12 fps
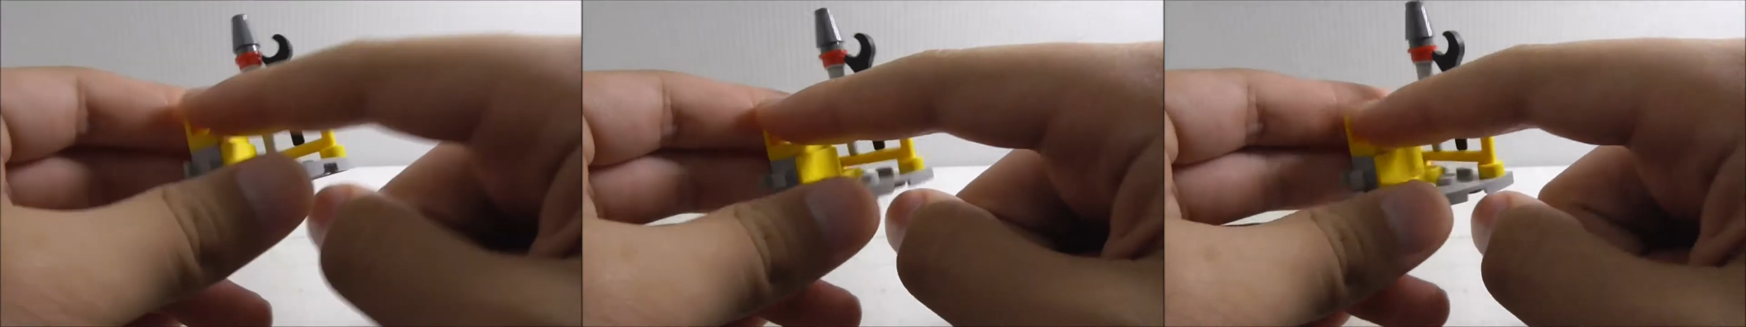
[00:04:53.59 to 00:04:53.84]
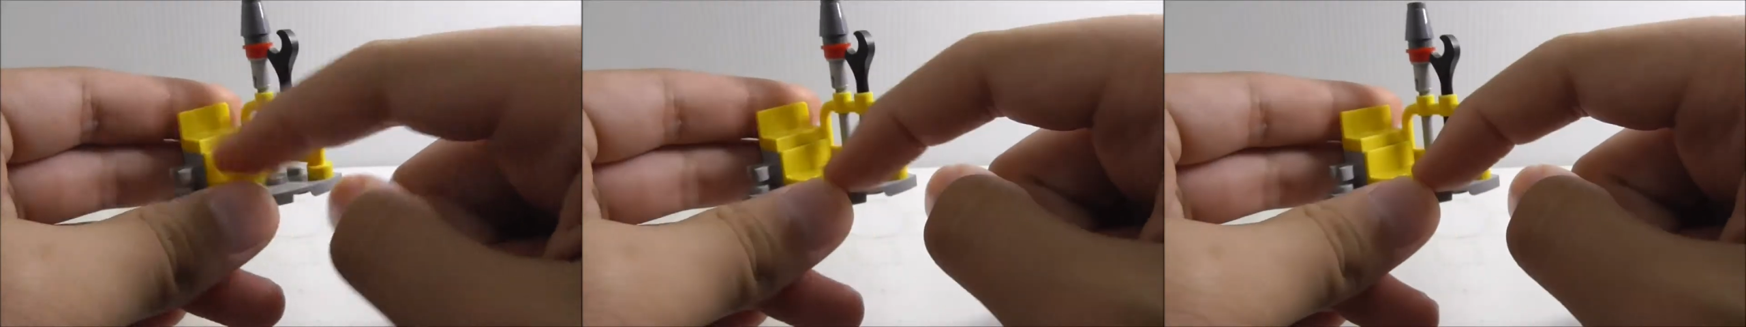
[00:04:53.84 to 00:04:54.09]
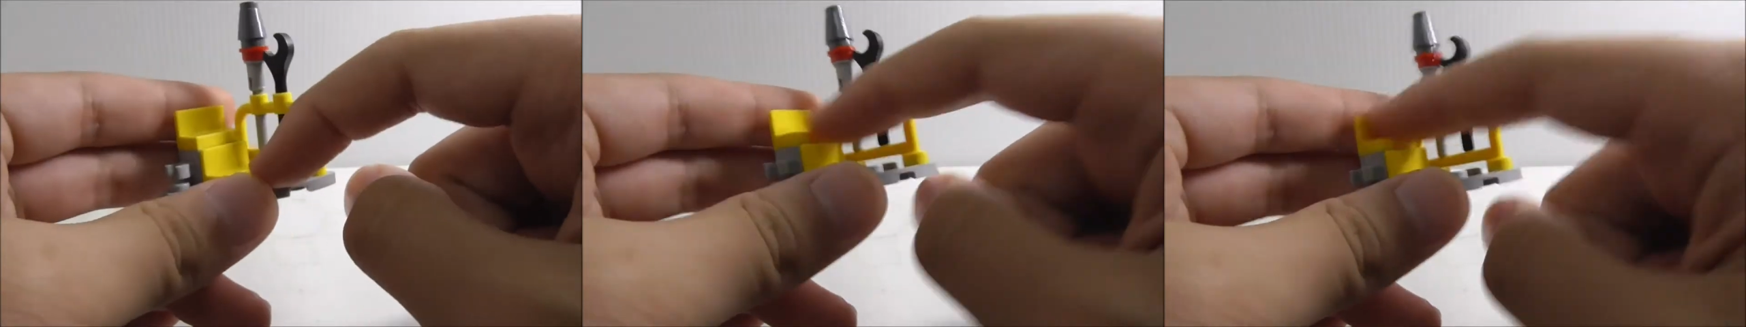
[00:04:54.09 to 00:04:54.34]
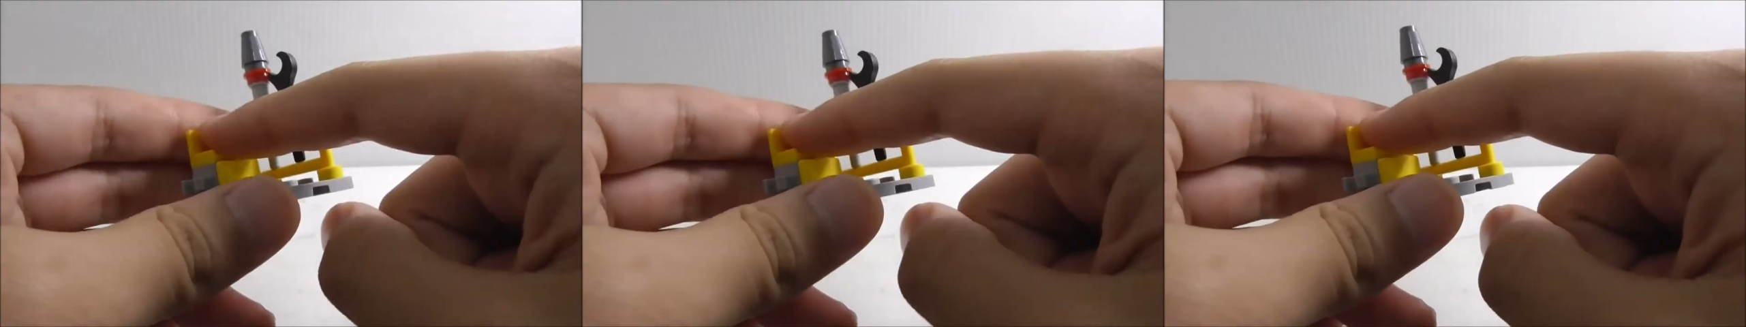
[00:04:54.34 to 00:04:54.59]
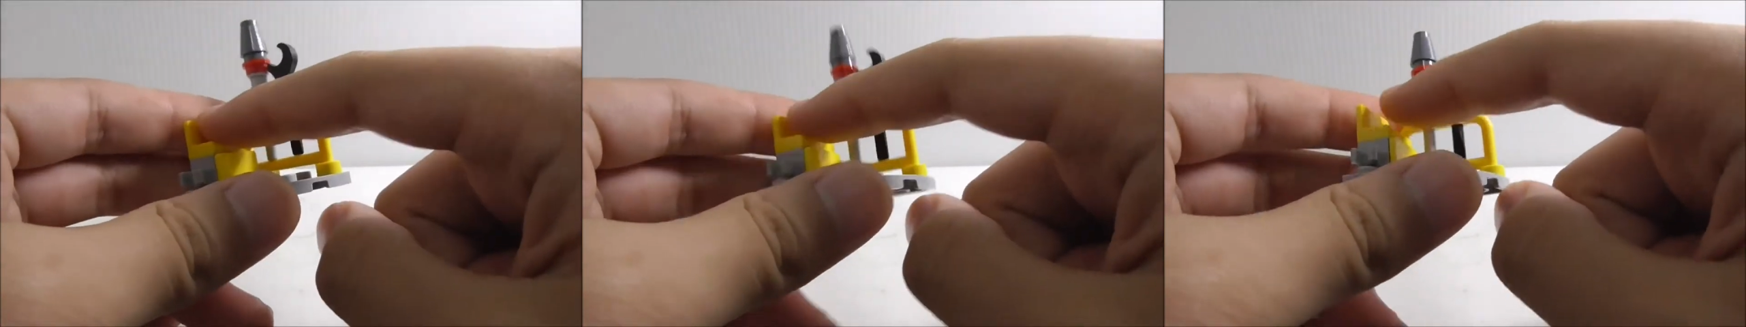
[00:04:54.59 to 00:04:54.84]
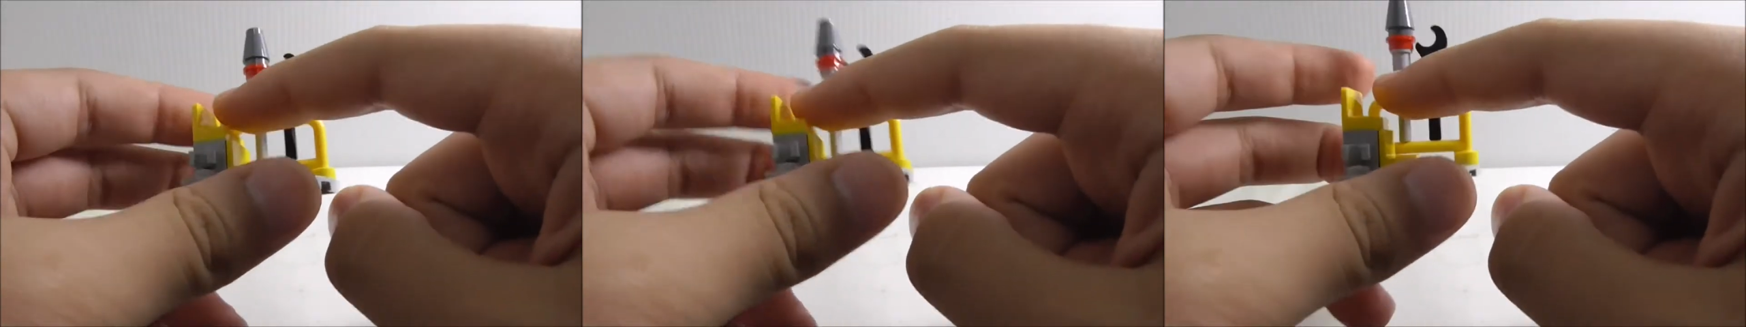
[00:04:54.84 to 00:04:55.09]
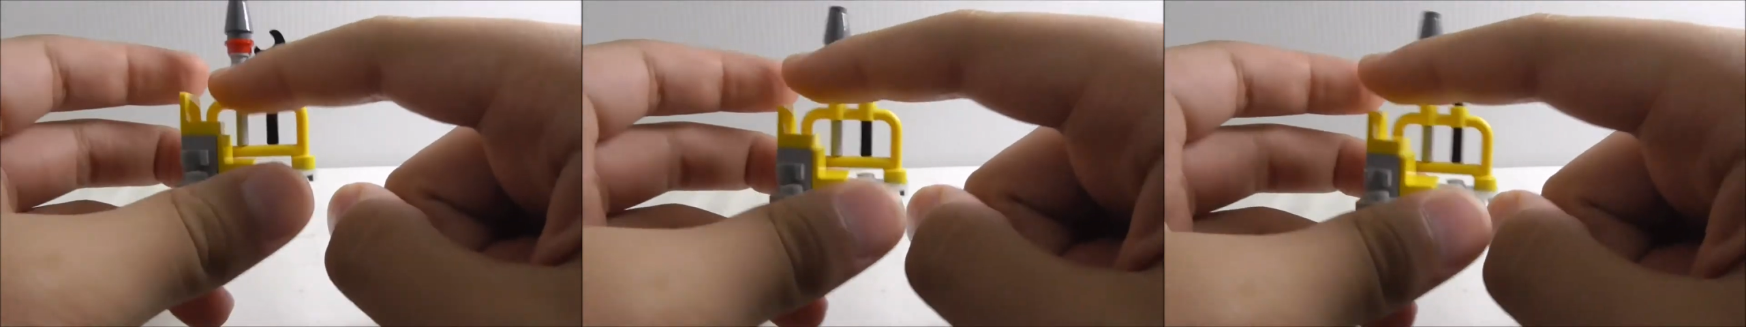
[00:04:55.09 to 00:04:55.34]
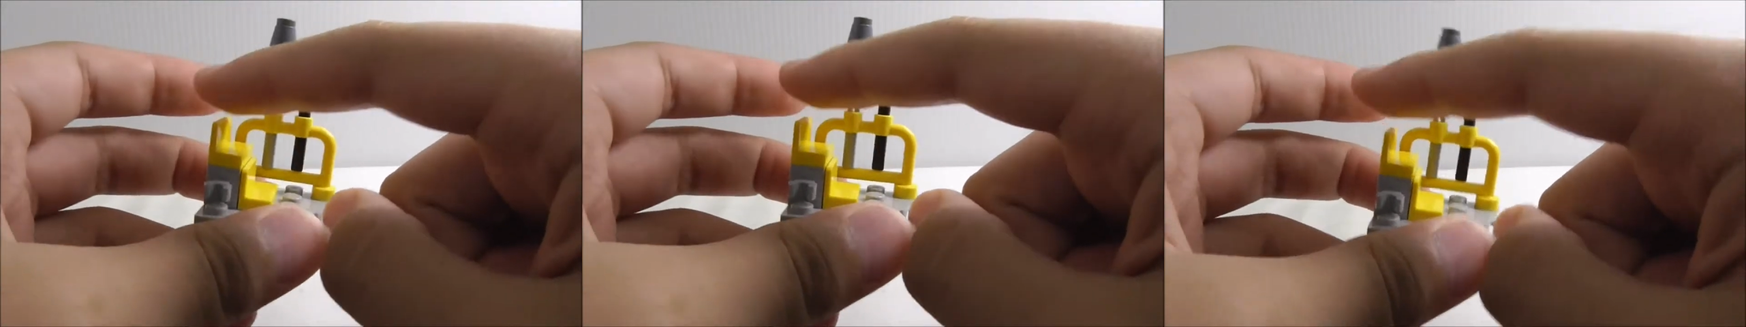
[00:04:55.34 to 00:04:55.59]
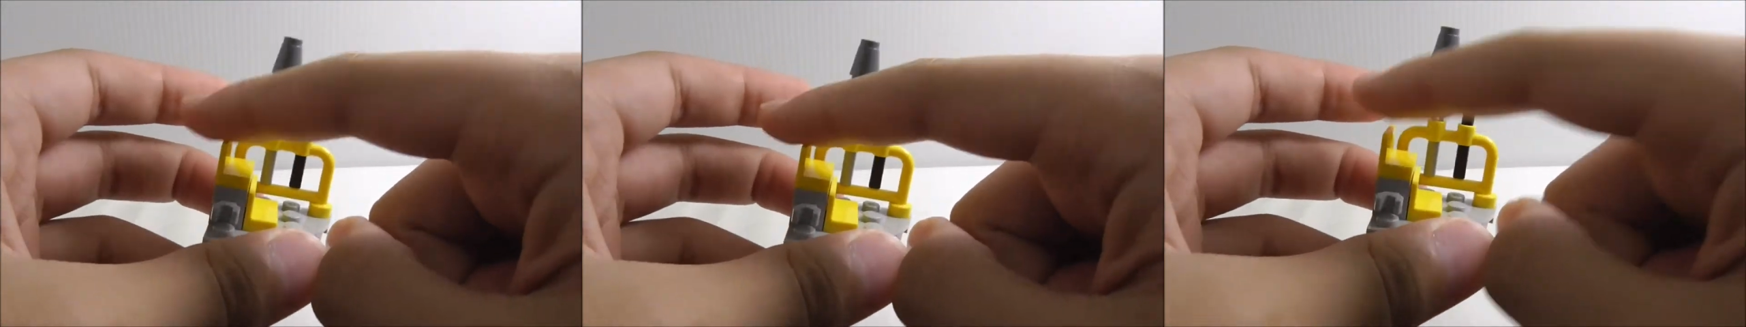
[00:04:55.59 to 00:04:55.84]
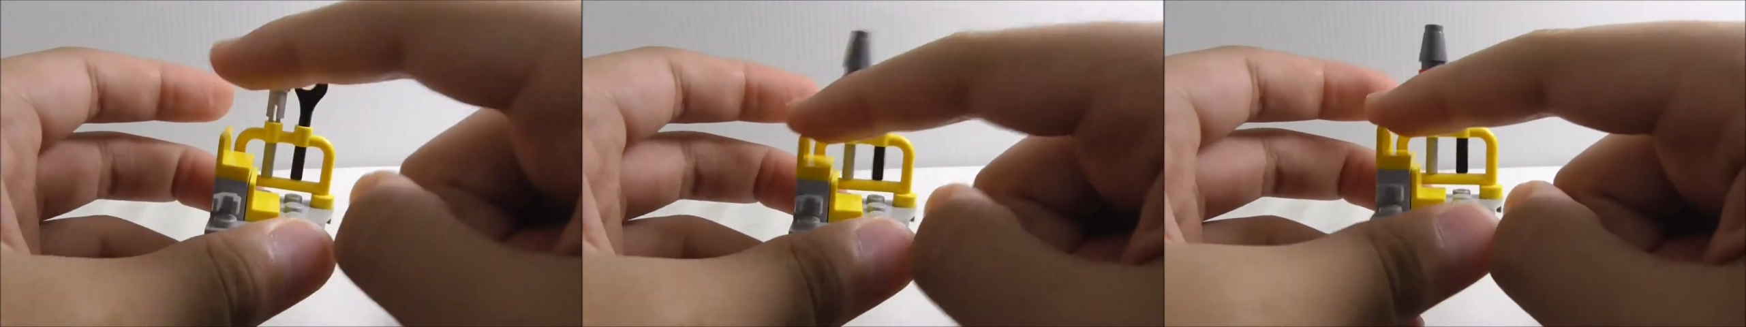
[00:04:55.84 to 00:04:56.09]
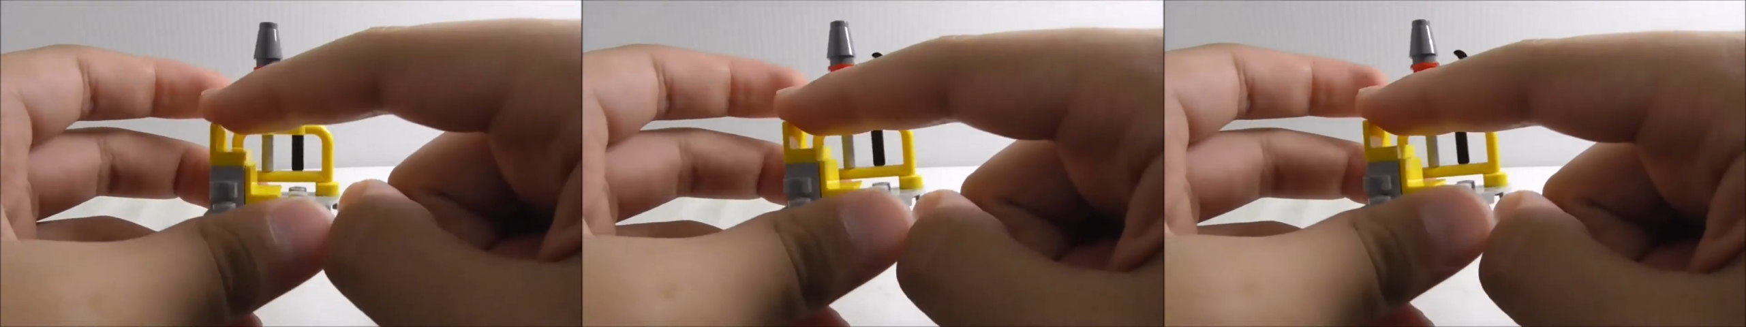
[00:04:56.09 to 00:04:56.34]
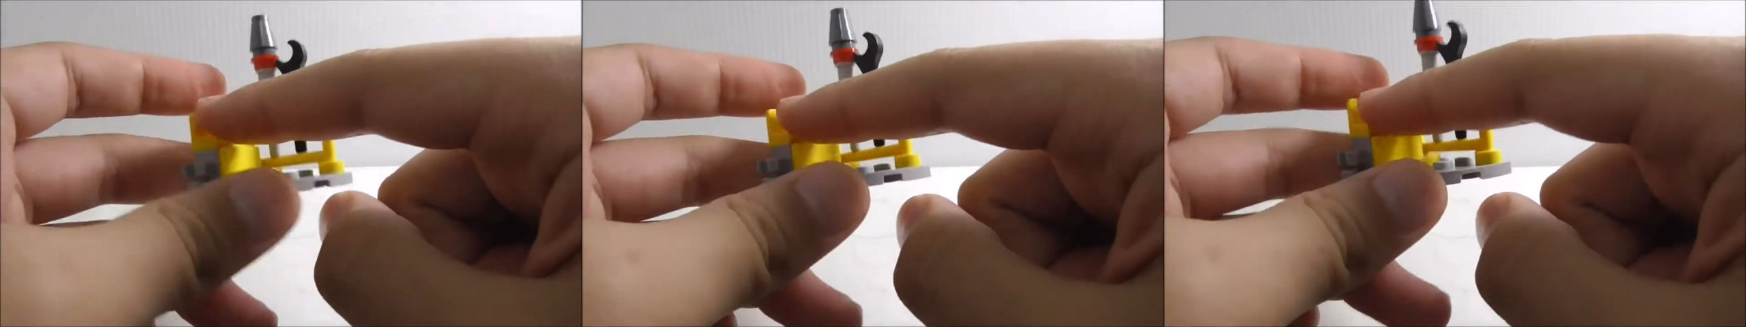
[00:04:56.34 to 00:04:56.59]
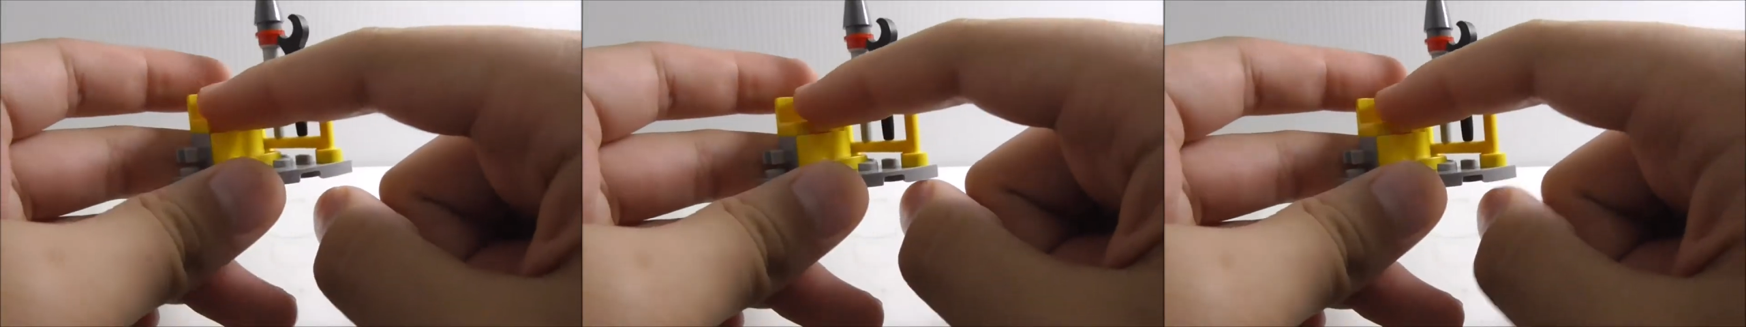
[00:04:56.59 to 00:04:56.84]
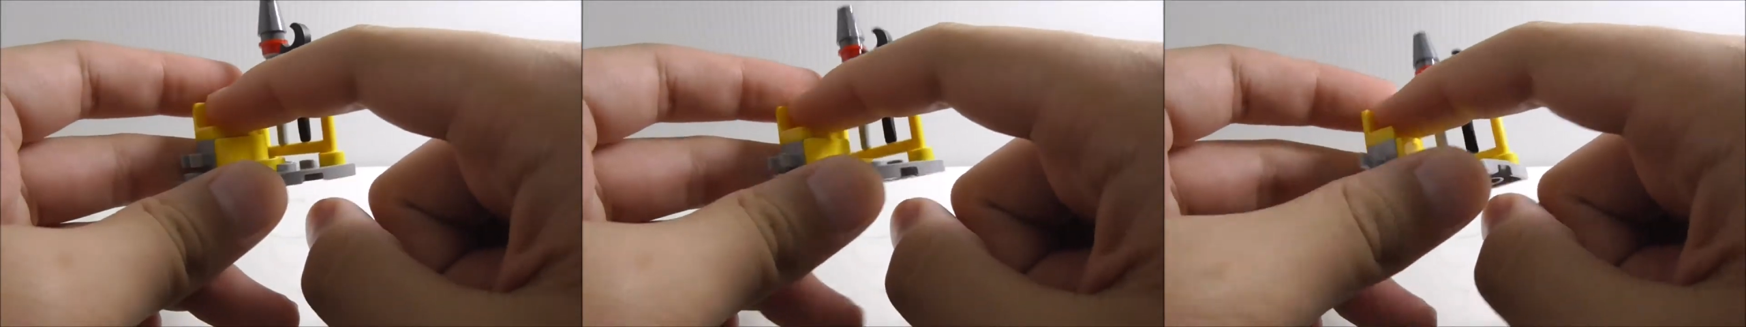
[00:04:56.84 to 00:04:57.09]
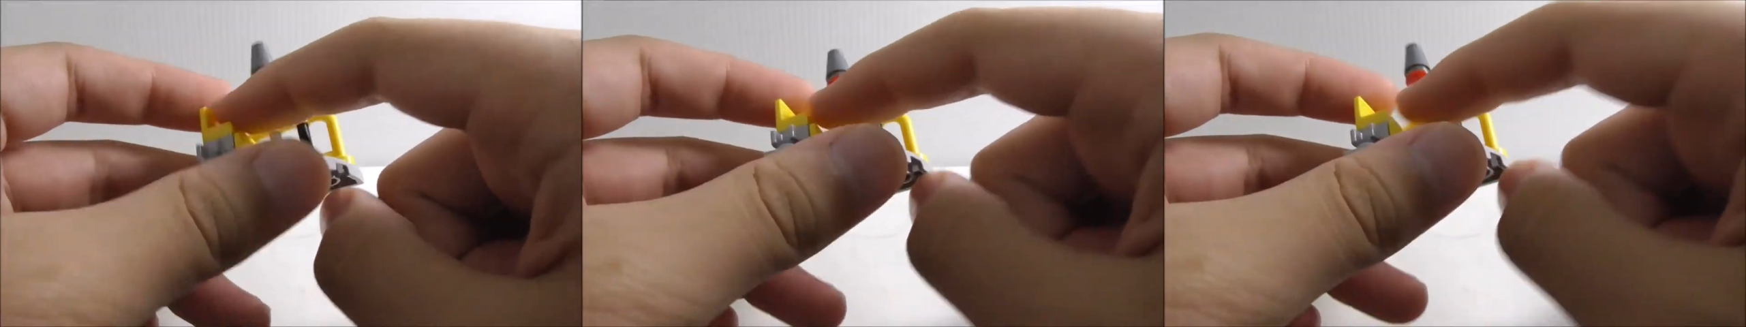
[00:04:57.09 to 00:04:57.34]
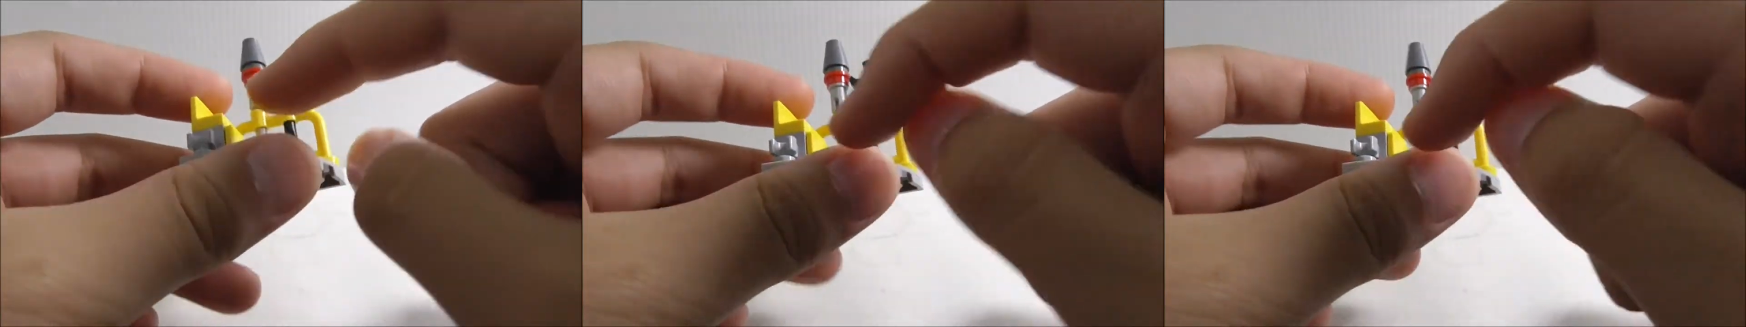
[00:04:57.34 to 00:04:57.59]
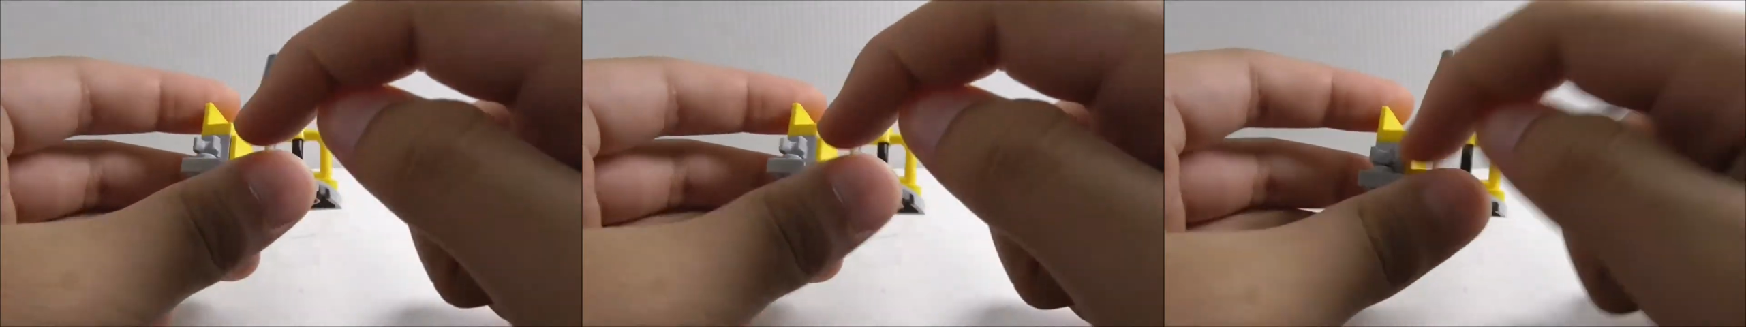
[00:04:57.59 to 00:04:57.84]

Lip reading: Nobody's mouth can be seen.